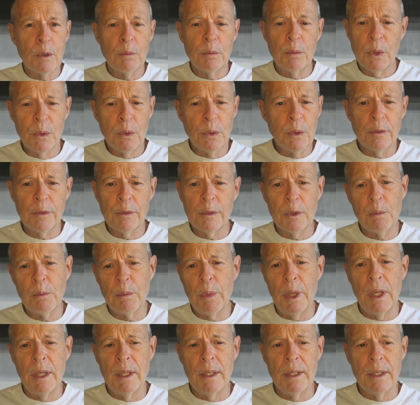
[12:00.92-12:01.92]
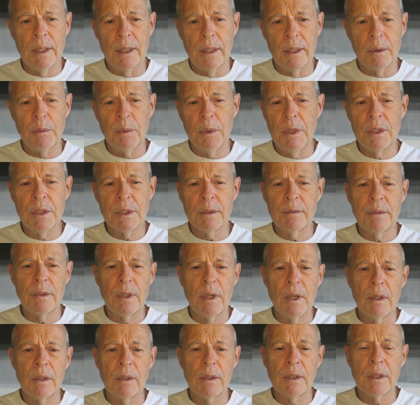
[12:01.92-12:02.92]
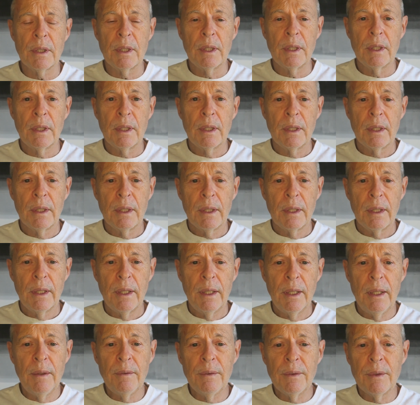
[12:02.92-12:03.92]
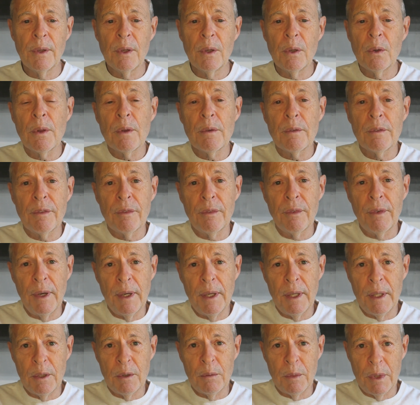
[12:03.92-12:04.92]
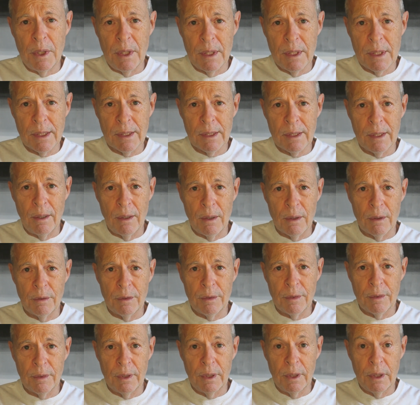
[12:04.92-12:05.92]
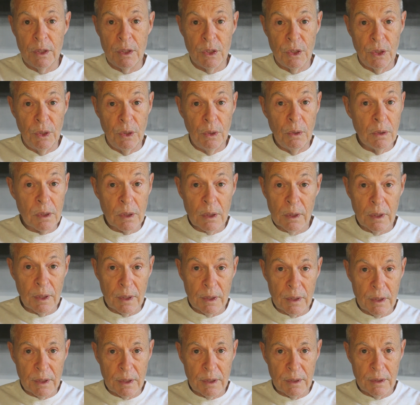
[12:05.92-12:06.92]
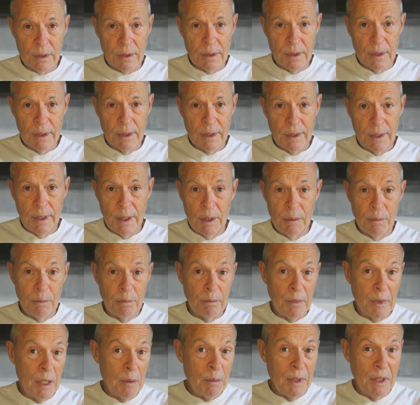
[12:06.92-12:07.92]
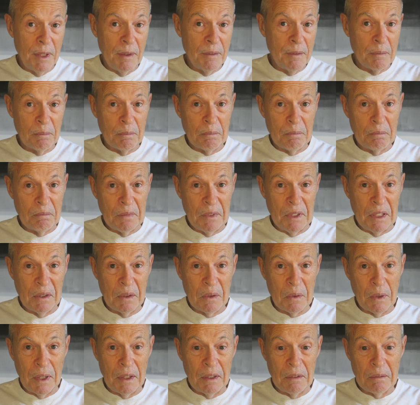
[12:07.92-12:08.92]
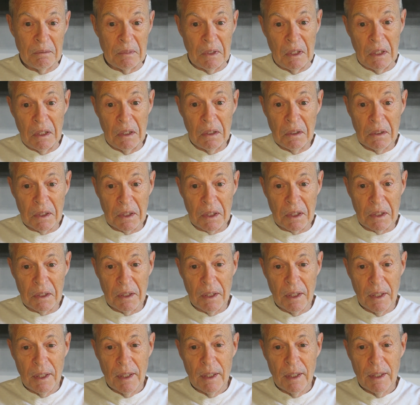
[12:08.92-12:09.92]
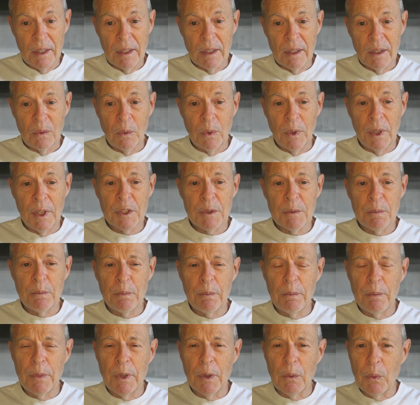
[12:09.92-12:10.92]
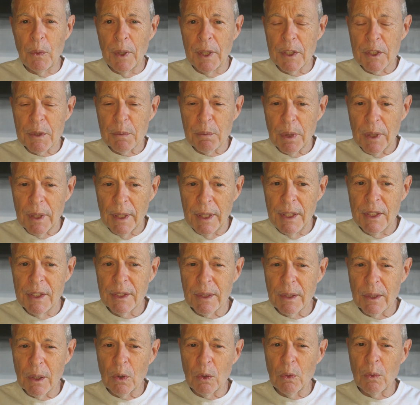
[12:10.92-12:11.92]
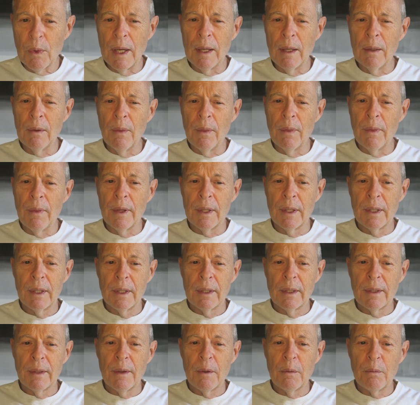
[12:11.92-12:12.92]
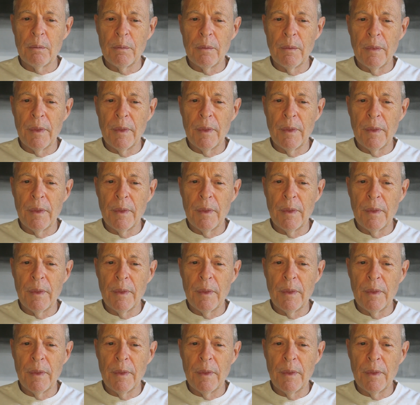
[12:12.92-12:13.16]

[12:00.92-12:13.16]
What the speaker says: a beautiful painting, piece of art. Even though the frame itself is useless and maybe even be quite ugly, when it's placed around the